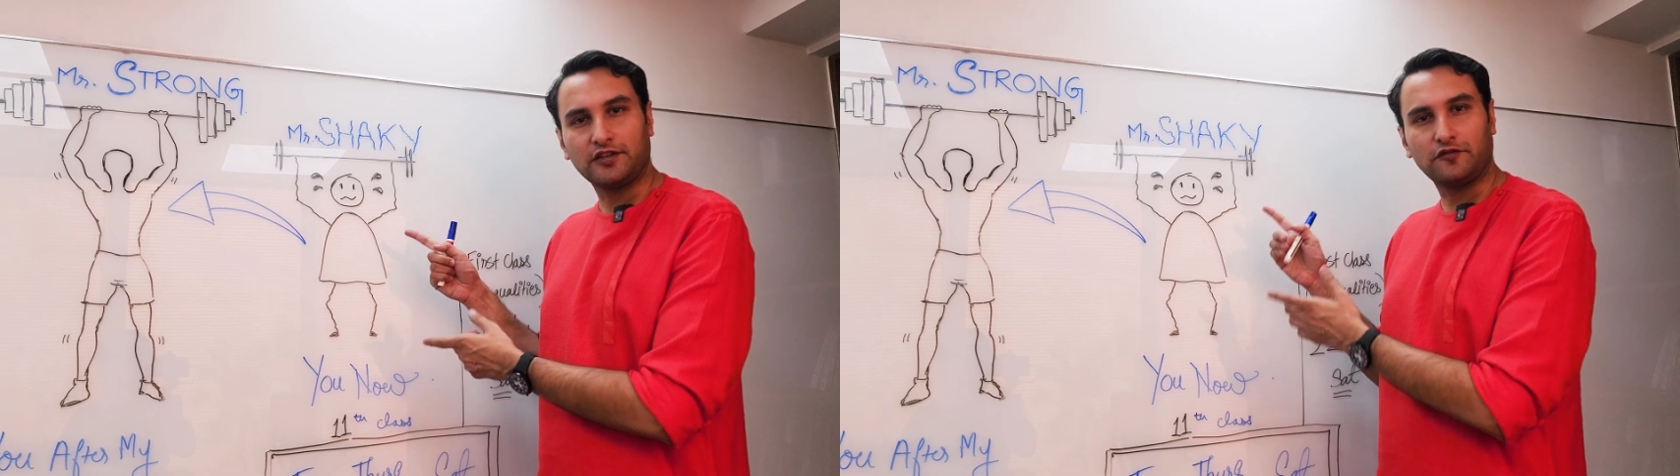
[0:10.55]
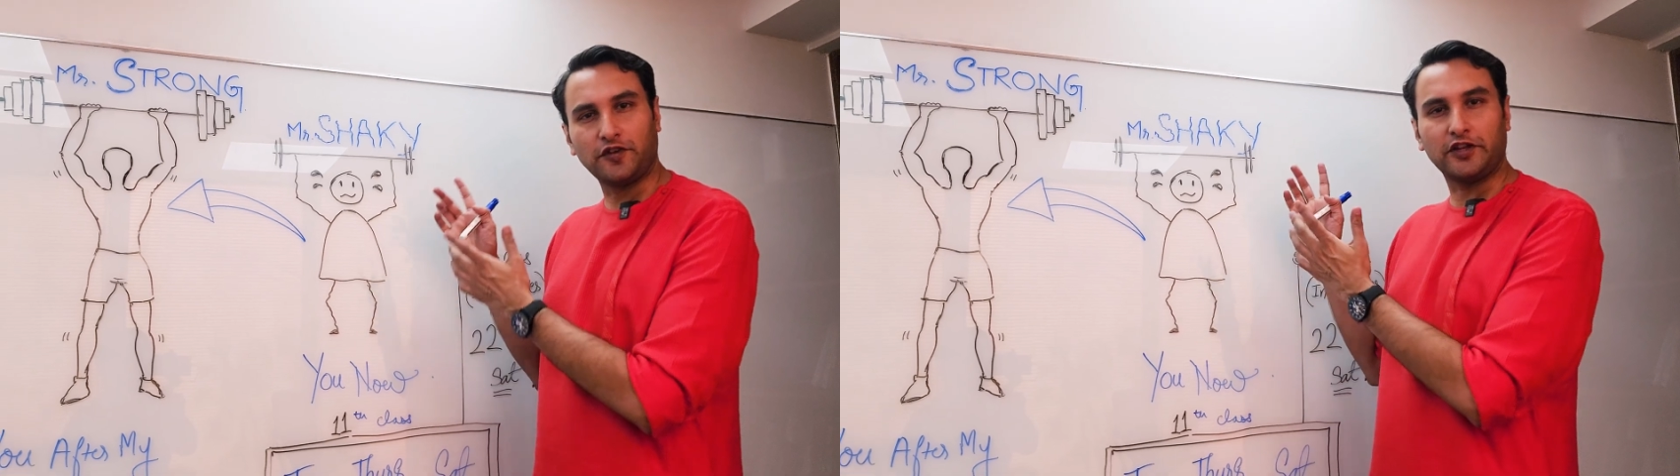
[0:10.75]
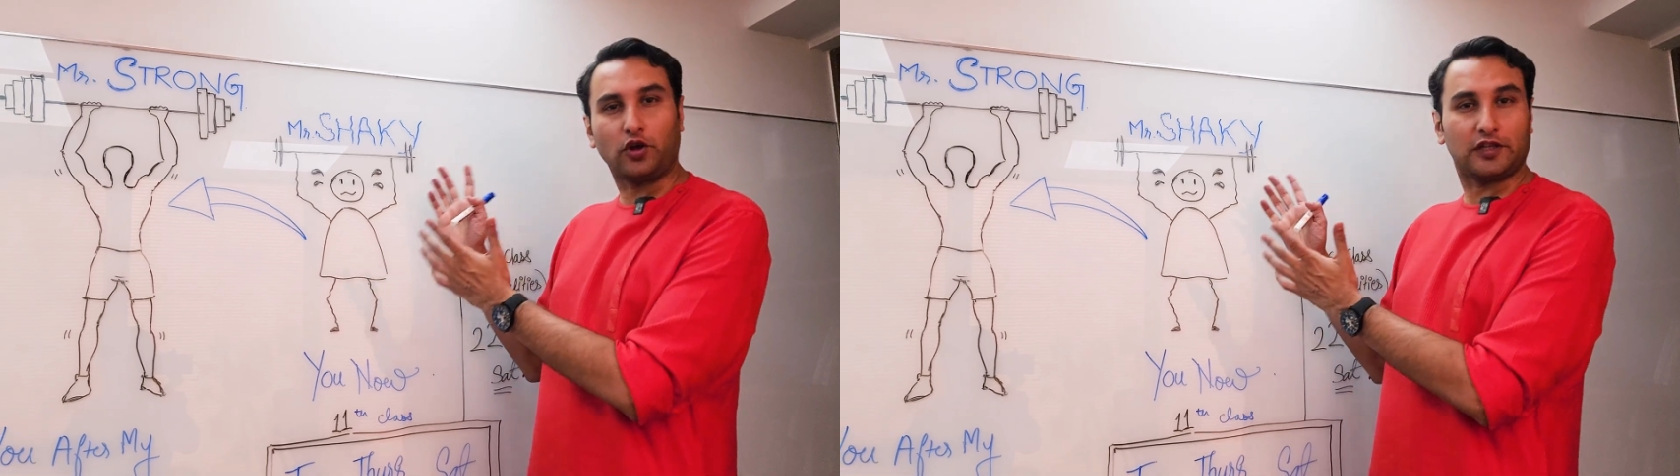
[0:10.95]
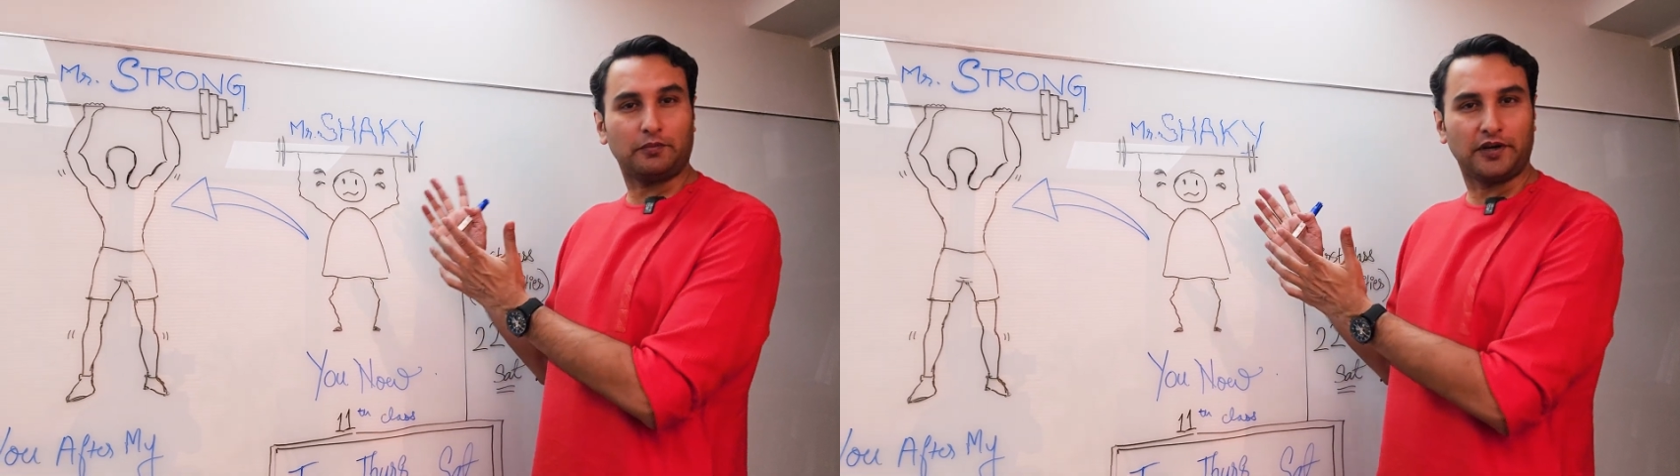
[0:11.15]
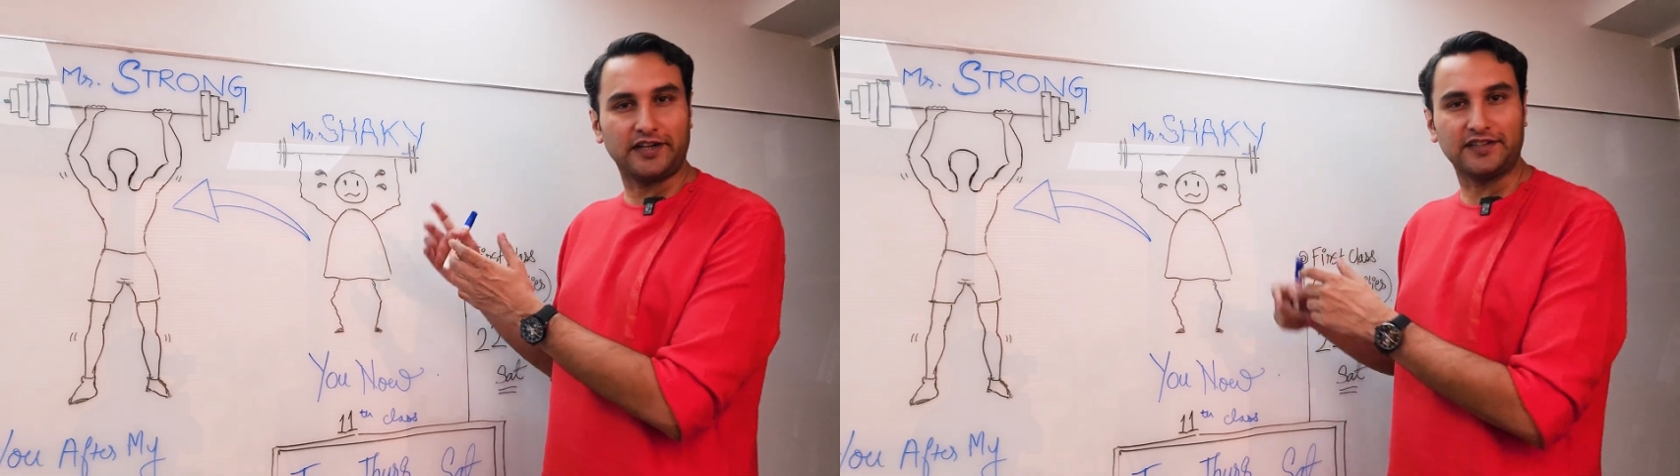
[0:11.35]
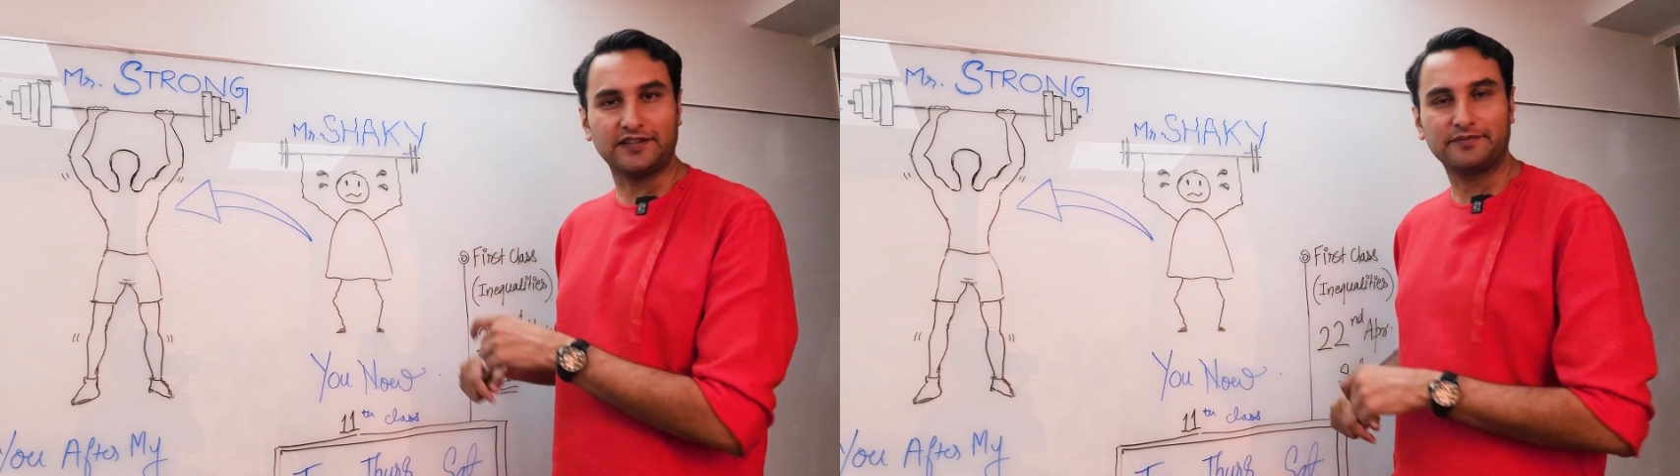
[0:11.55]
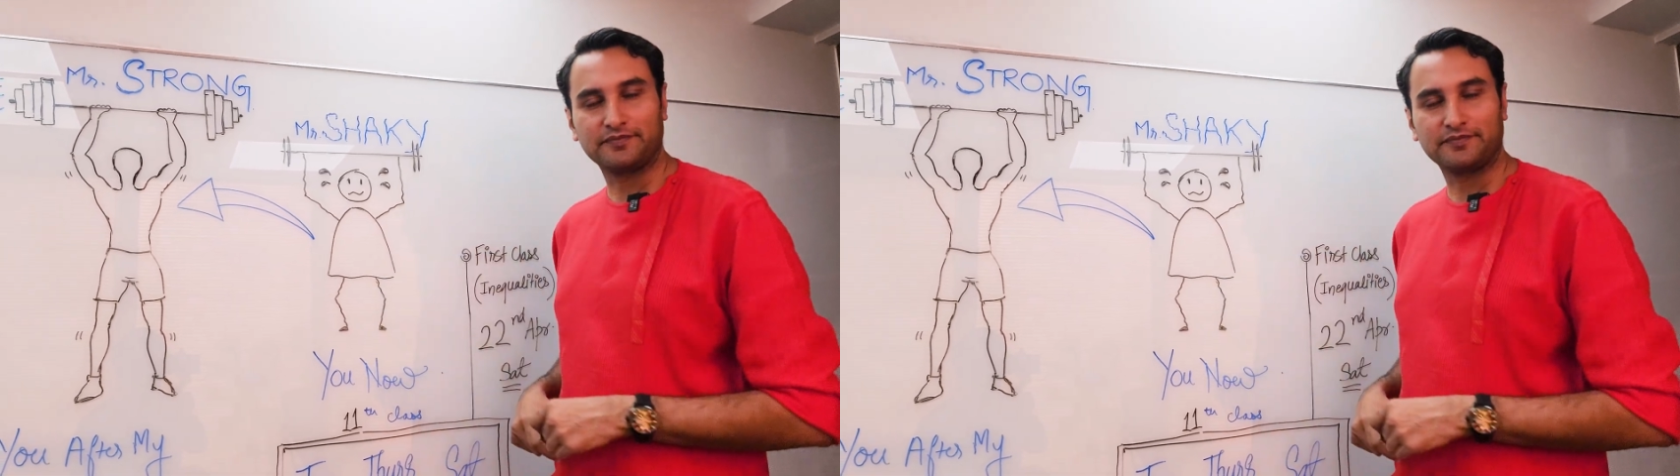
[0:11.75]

feeling all the burden?